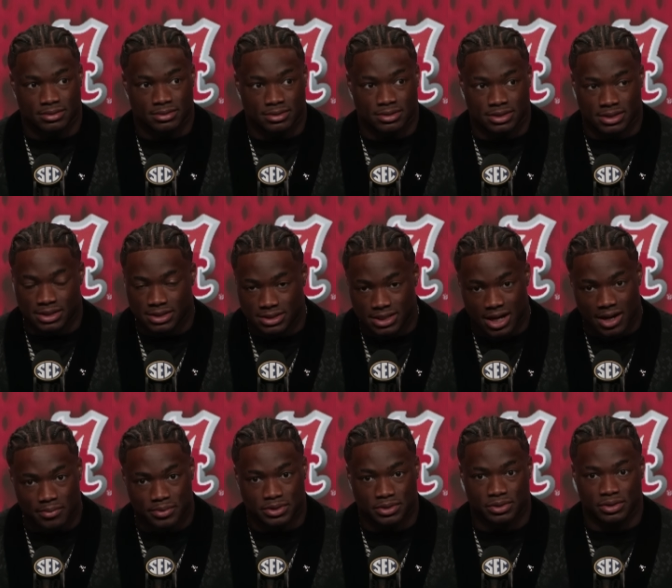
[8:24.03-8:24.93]
Seize the
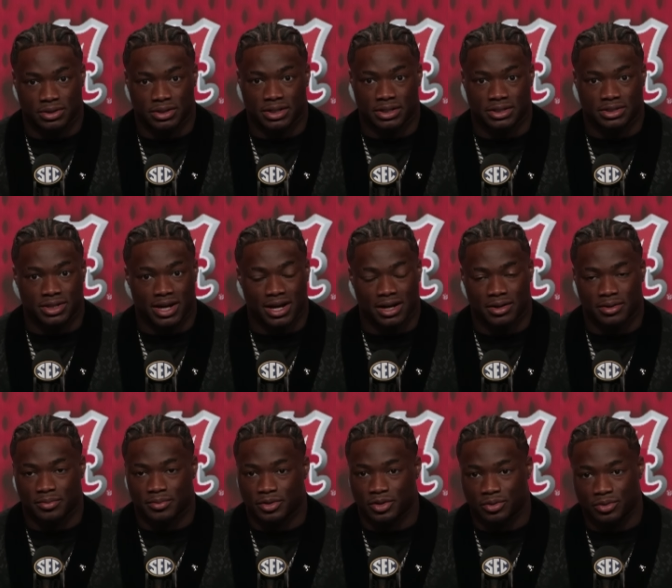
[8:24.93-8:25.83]
opportunity. Try
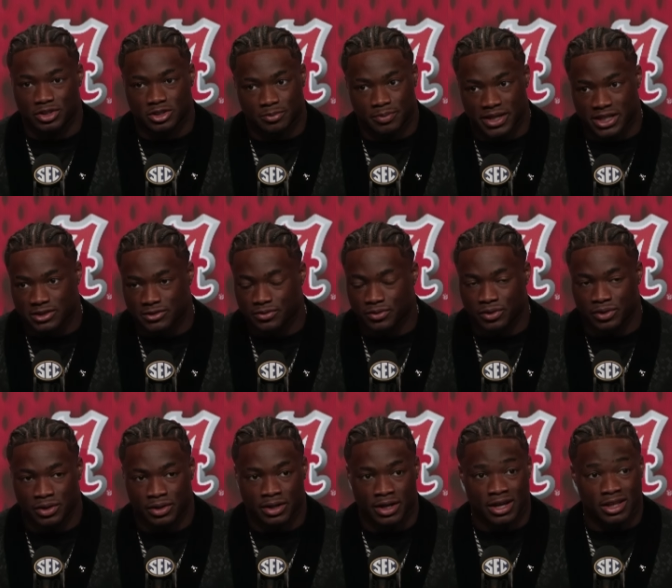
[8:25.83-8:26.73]
to do what's best
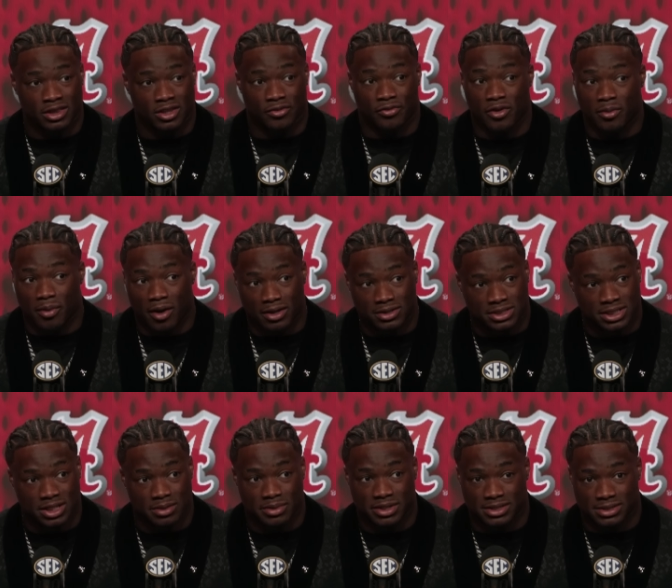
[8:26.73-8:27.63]
for the football
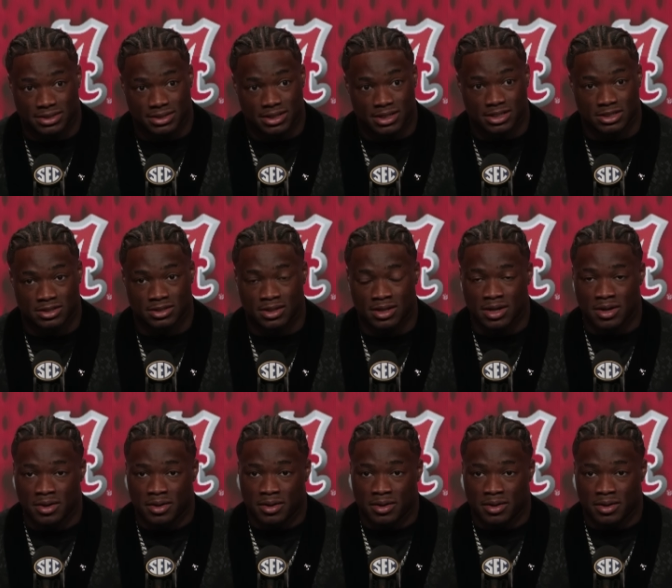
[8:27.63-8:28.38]
team in a sense.